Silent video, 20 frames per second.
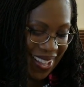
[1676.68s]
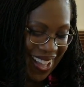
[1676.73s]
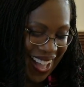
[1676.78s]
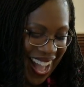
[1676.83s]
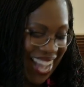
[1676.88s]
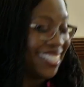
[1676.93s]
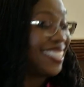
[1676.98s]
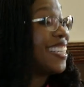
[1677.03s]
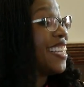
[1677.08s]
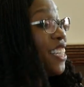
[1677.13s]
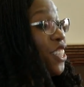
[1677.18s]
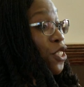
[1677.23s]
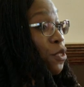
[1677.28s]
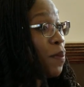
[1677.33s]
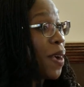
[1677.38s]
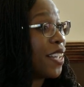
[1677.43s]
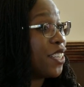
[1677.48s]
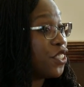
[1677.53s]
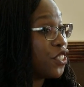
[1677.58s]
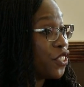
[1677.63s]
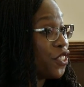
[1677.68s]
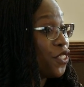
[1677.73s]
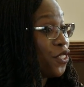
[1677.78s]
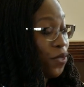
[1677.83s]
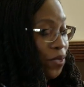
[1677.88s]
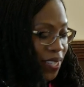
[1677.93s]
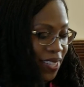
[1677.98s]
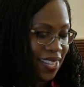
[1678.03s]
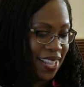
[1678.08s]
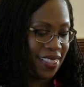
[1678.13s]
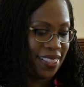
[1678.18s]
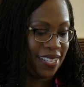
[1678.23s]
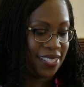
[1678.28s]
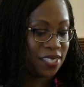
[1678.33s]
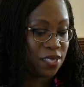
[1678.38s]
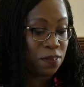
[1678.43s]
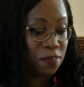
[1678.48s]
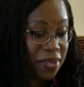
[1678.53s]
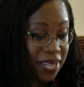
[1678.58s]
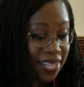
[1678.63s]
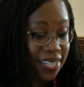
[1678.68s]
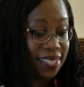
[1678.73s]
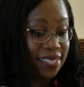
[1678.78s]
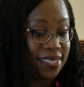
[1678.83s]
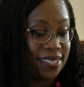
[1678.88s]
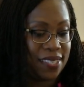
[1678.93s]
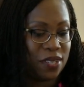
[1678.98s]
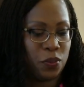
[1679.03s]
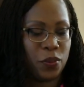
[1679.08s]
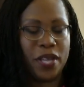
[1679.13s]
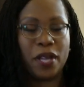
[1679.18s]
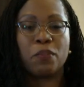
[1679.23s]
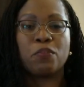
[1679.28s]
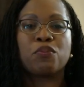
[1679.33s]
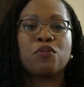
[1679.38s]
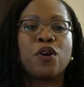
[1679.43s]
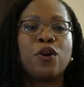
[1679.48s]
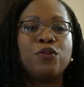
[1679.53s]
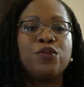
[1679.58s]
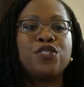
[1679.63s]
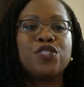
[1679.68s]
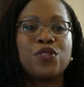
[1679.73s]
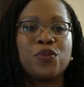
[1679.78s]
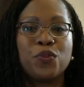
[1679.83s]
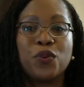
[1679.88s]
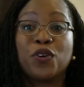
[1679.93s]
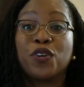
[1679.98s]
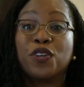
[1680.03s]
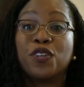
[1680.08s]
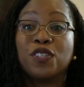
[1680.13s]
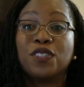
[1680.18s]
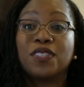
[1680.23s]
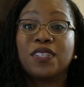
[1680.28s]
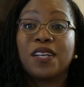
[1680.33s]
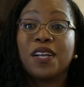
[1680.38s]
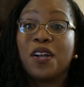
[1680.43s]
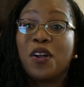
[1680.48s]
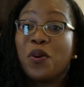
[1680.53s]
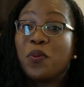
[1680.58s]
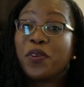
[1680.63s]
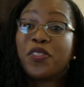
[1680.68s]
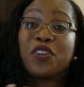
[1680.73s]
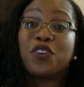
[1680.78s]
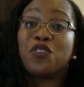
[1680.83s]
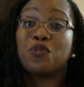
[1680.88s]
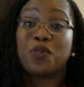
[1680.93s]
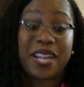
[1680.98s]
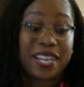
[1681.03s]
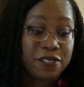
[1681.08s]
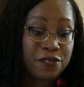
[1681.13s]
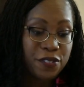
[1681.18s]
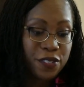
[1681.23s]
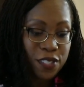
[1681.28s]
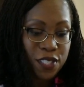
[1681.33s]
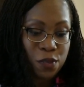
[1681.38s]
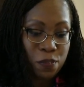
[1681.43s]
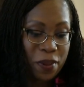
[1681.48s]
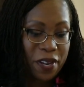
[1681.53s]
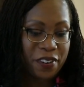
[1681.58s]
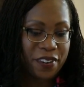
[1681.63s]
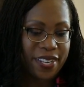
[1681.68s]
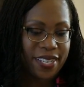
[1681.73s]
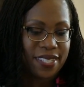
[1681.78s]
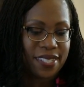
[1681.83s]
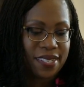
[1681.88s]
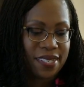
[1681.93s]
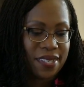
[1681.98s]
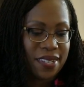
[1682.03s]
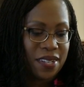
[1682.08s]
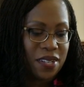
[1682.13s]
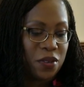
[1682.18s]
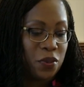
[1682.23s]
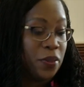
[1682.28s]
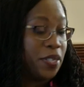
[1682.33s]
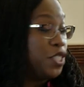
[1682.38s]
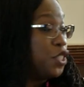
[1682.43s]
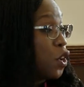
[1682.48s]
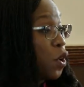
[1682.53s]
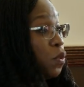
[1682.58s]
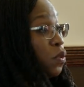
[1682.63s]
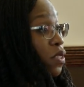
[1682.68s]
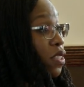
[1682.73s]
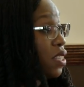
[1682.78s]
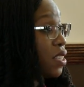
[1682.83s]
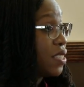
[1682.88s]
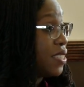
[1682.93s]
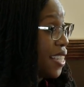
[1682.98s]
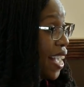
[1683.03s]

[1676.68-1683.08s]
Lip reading: I teach my children that this means that we approach the world with a grateful spirit. We don't look